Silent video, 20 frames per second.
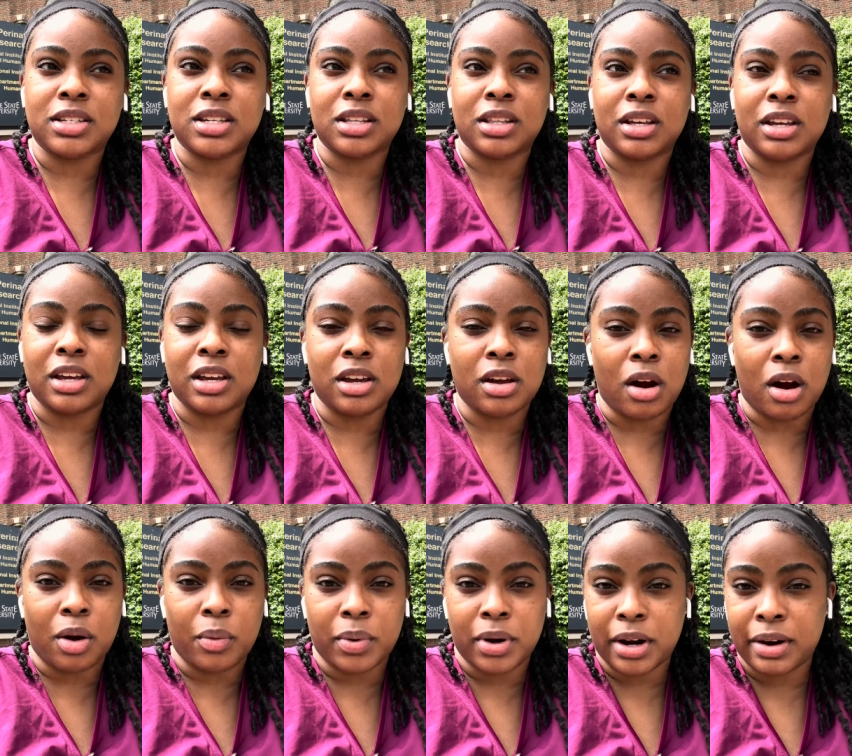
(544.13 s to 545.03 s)
to the
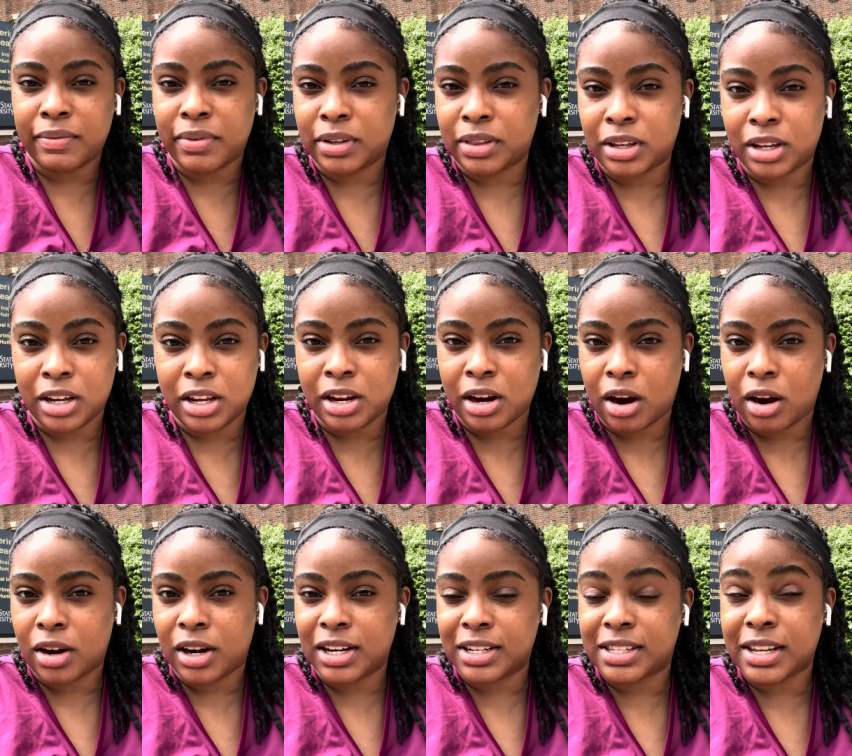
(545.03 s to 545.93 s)
ER whenever the
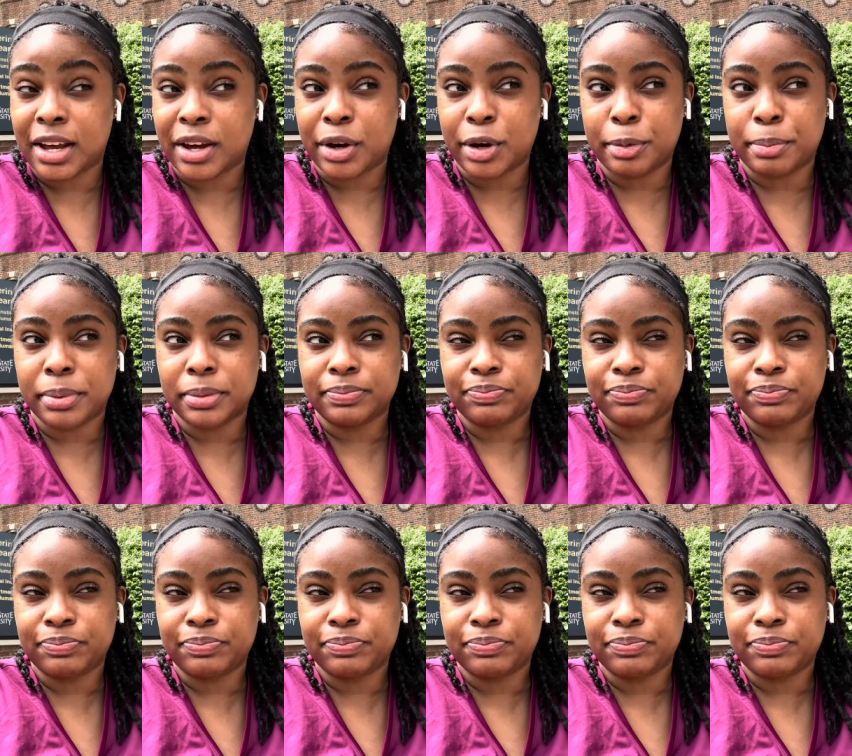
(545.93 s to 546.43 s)
ER needs help.